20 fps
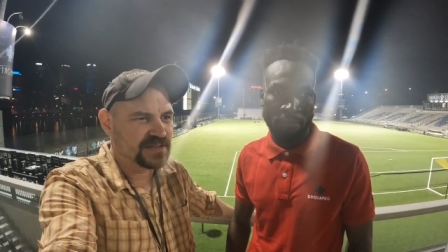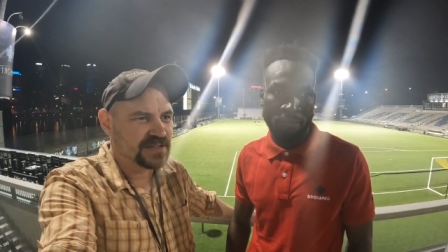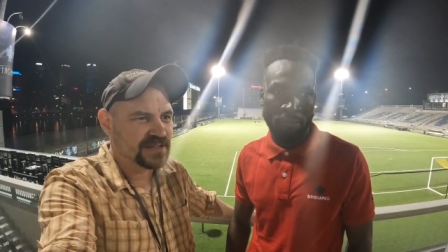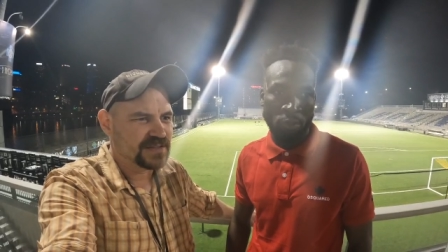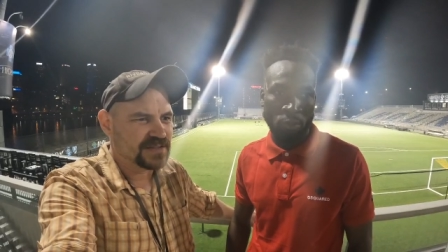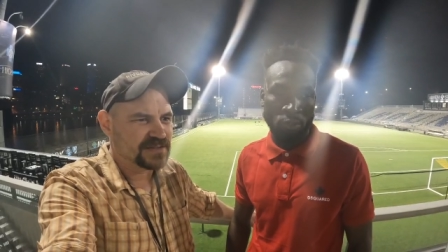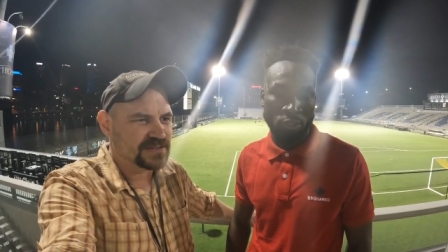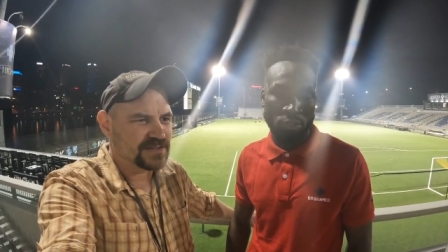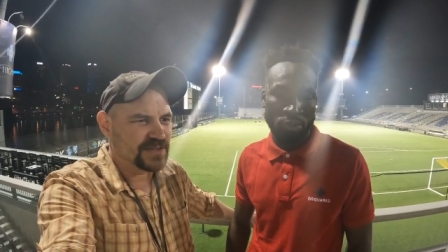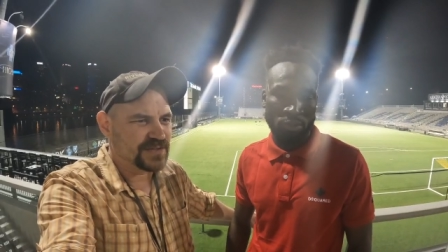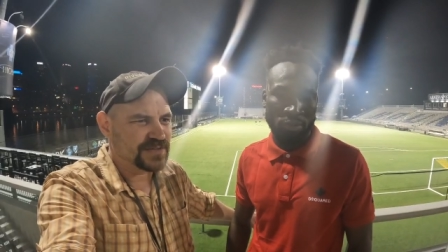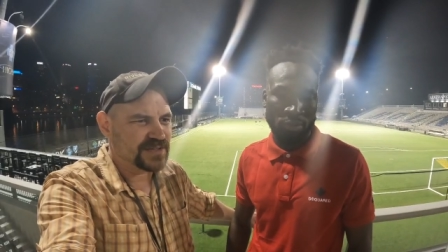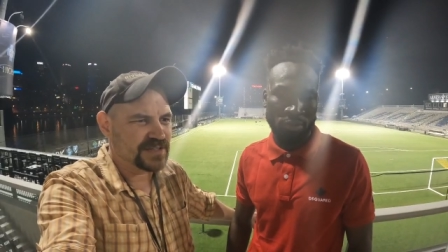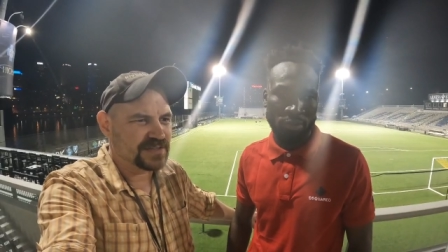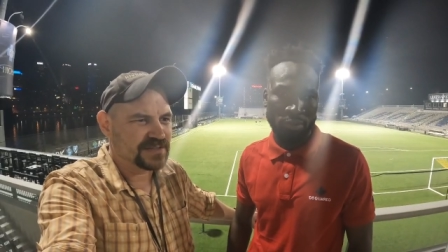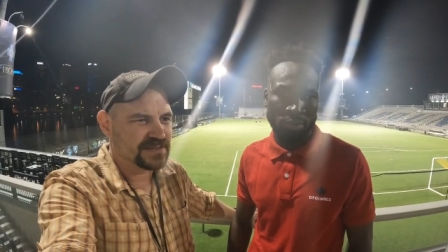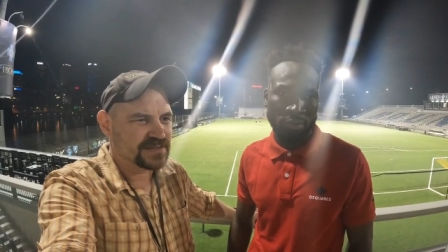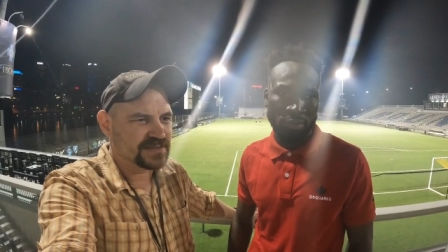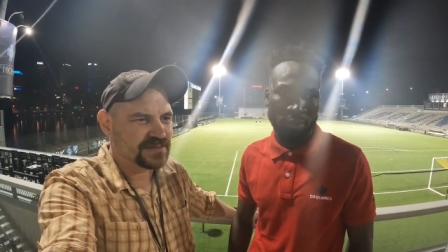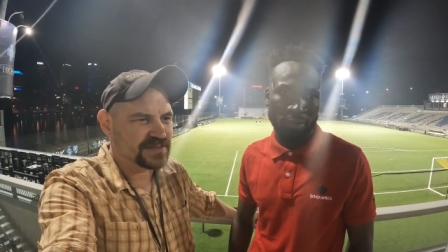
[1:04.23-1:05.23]
Mm, was Tulsa?
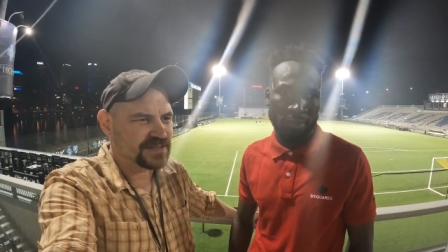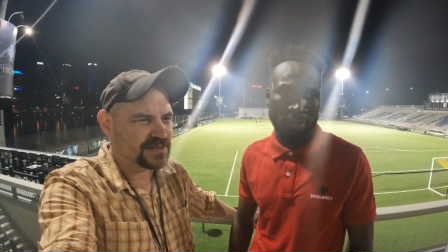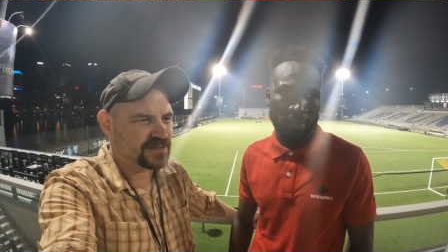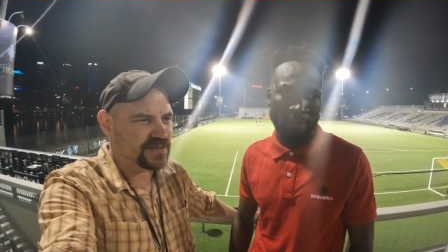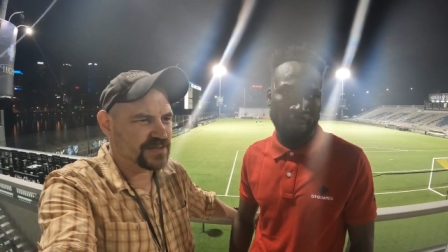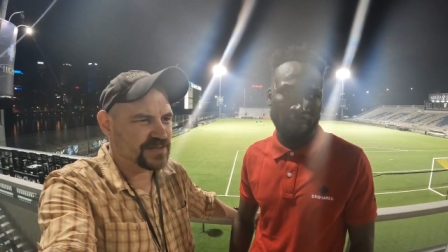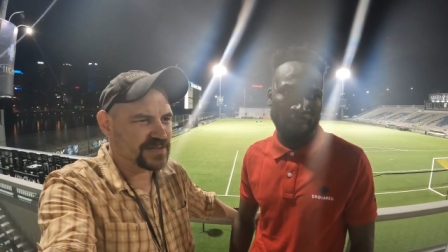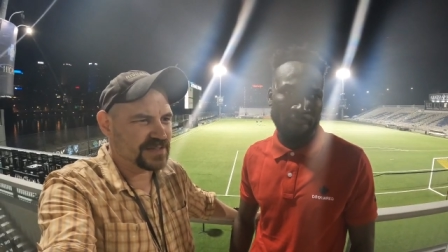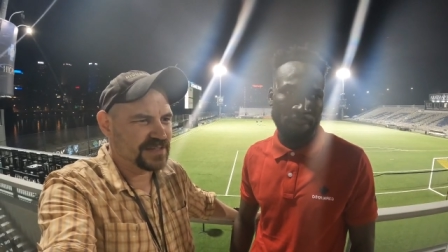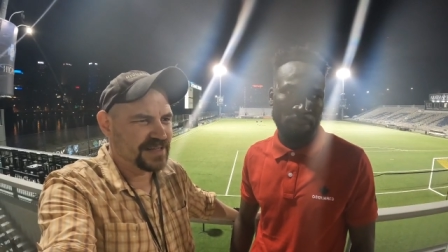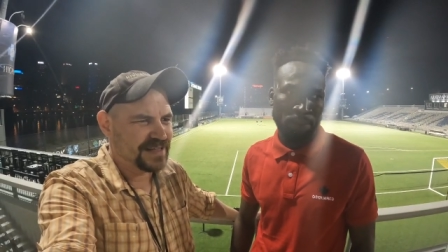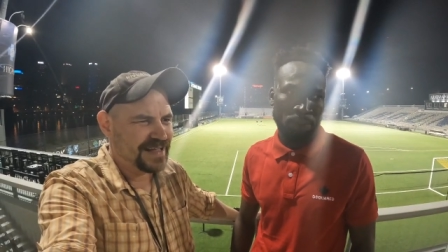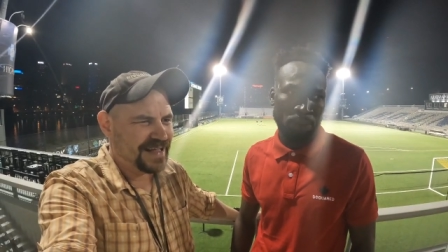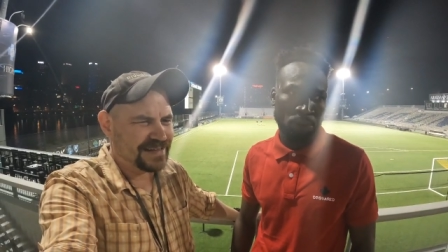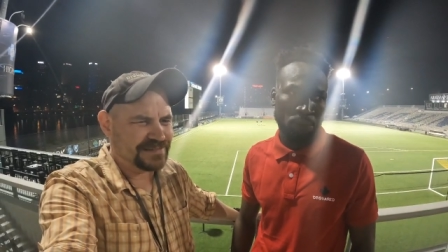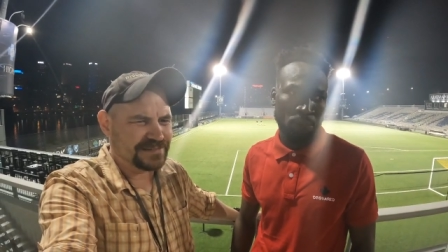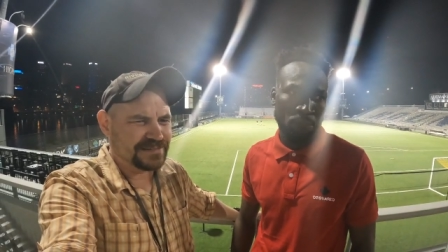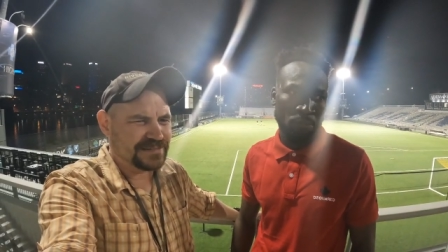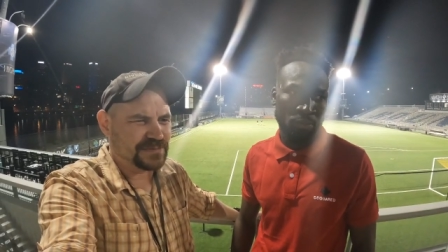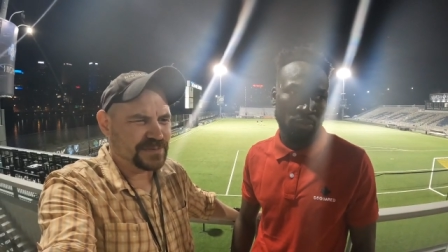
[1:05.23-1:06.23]
it Tulsa? Mm,
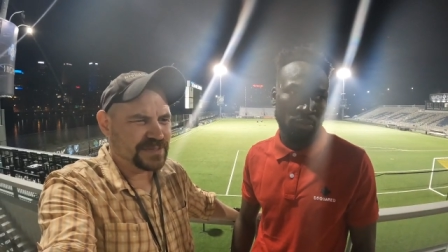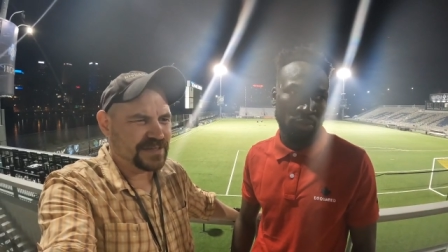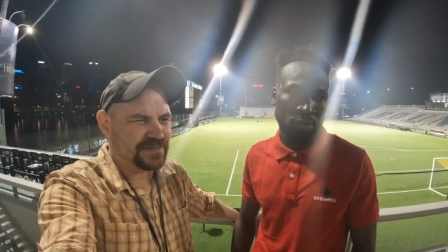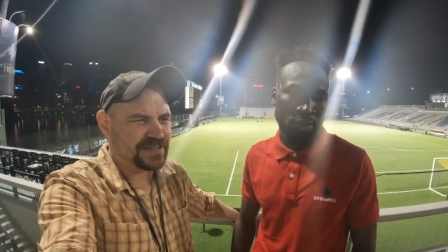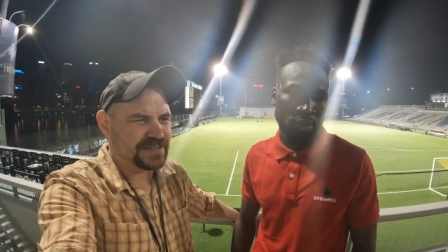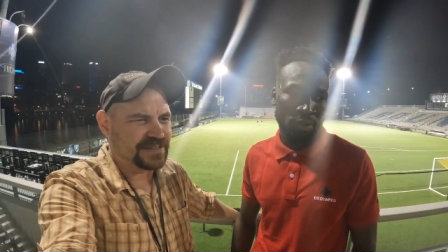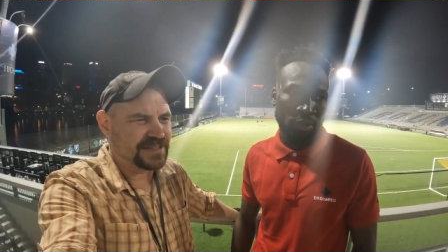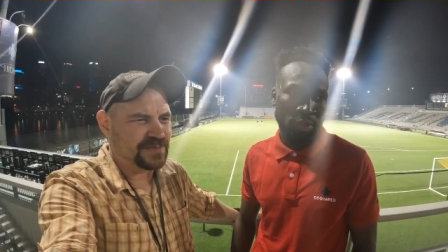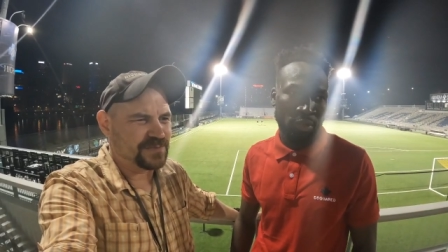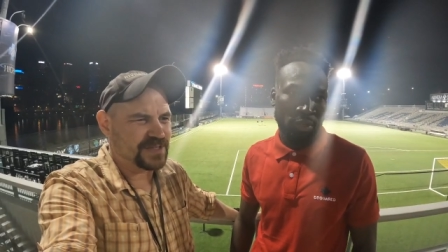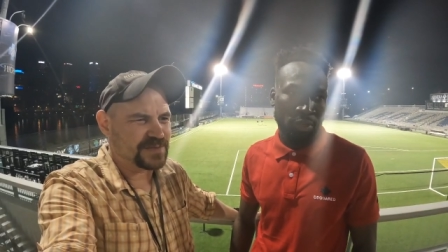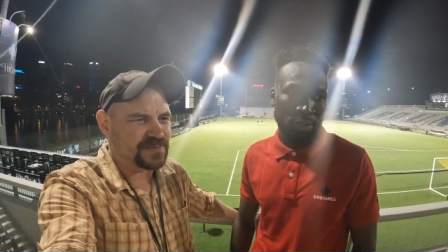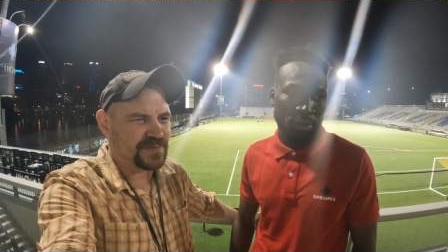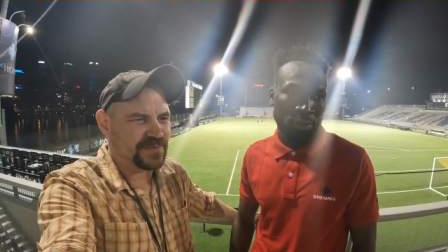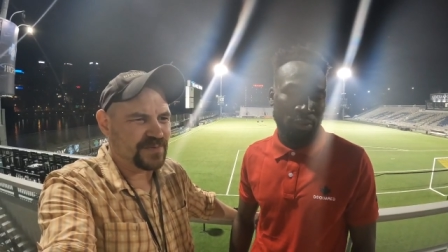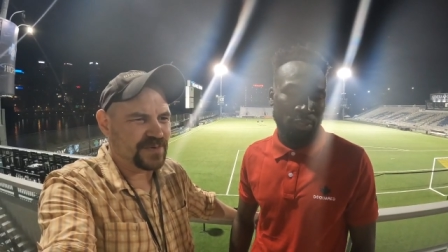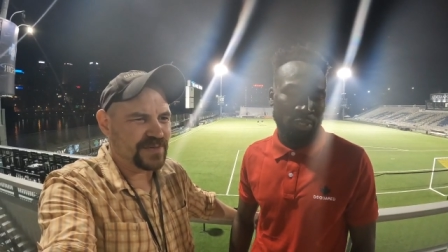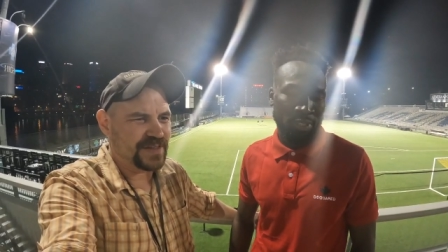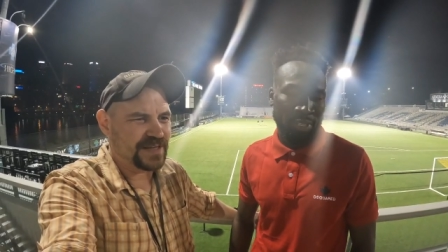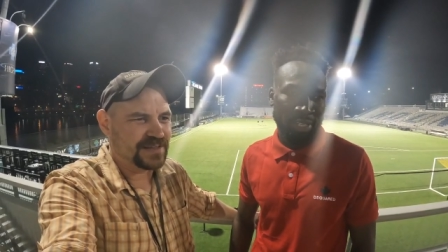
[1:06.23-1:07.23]
I don't know. Whatever the team was
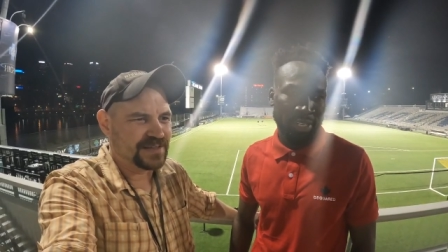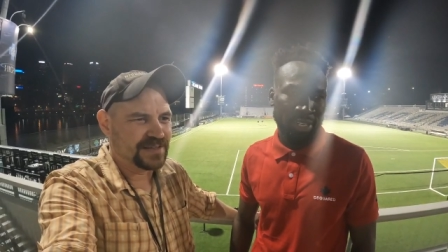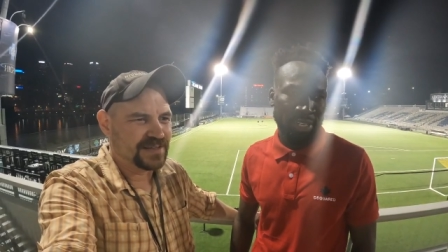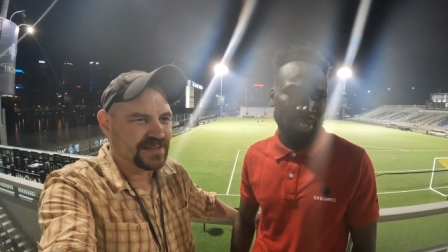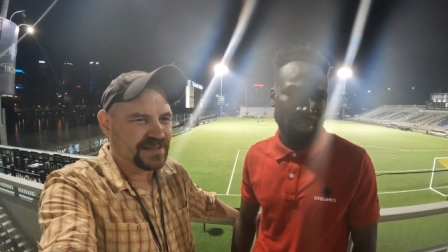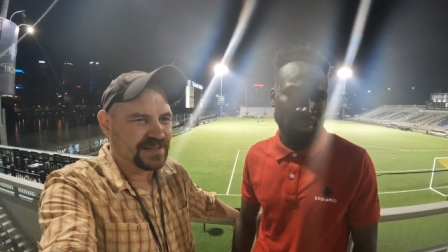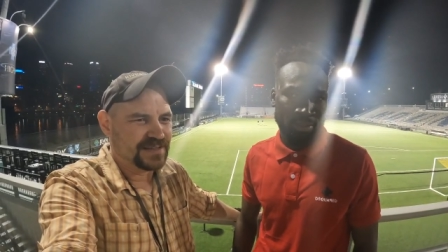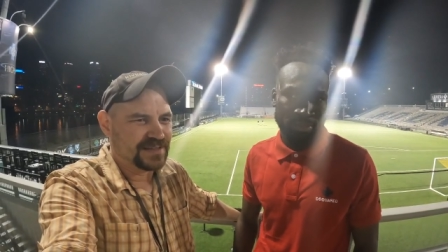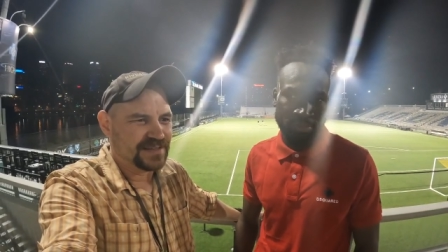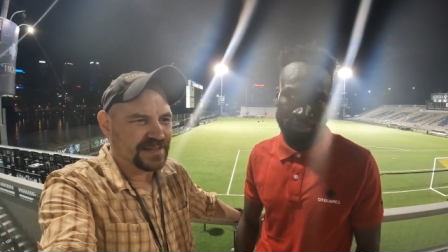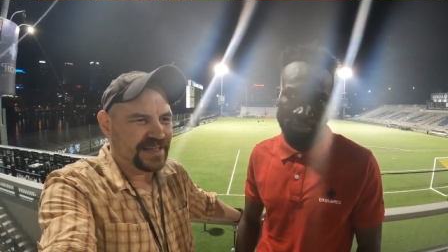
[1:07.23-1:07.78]
before was that. Indy.